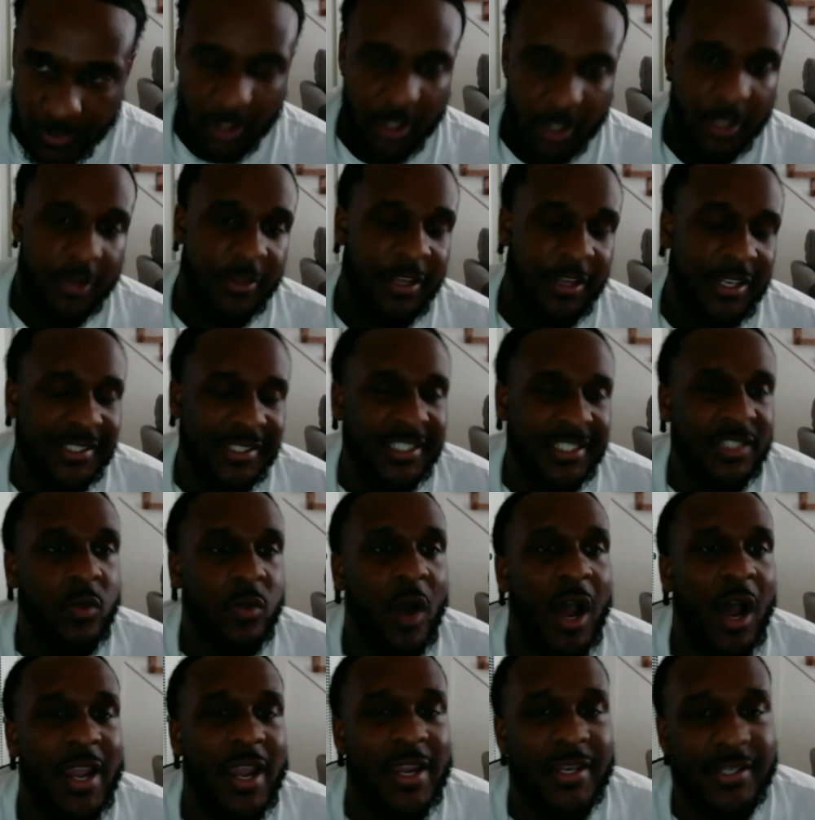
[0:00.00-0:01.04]
This is why
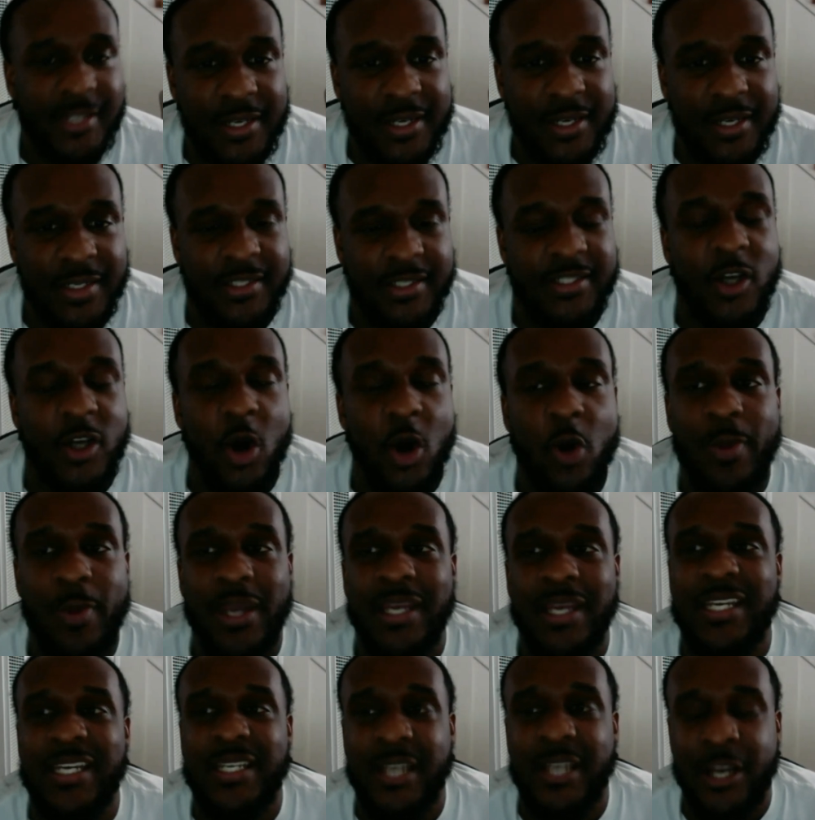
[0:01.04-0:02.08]
it took so many
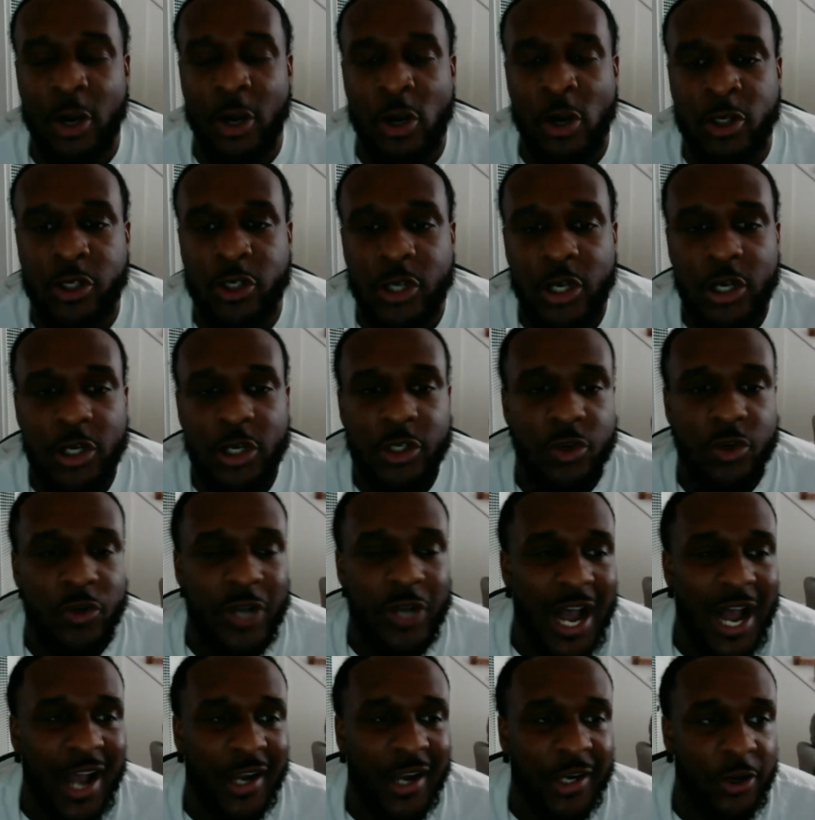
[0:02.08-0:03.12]
years to
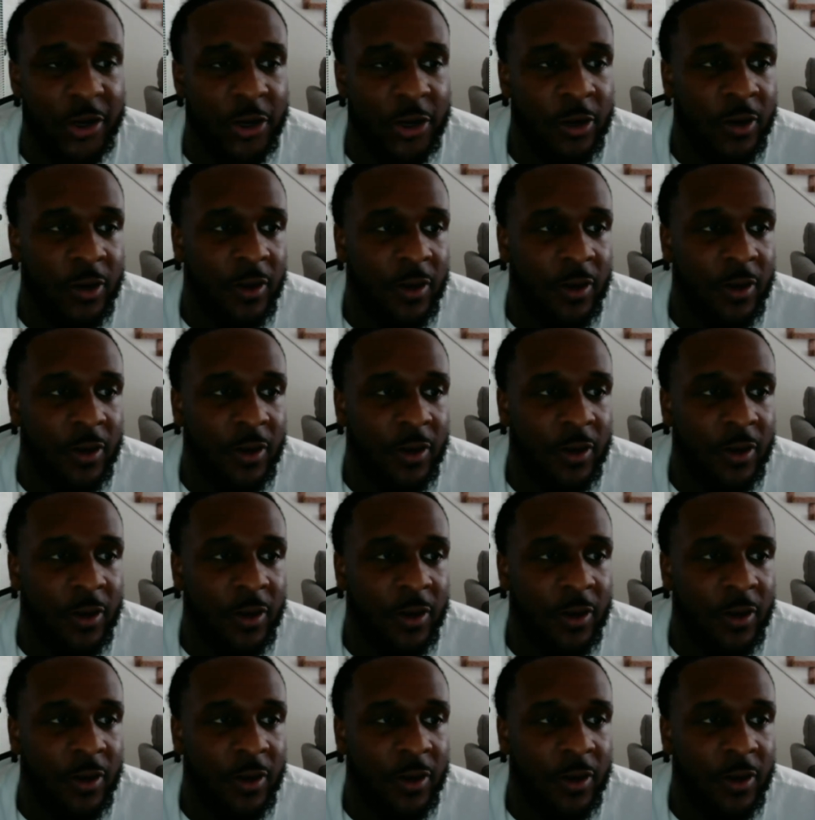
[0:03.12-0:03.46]
conquer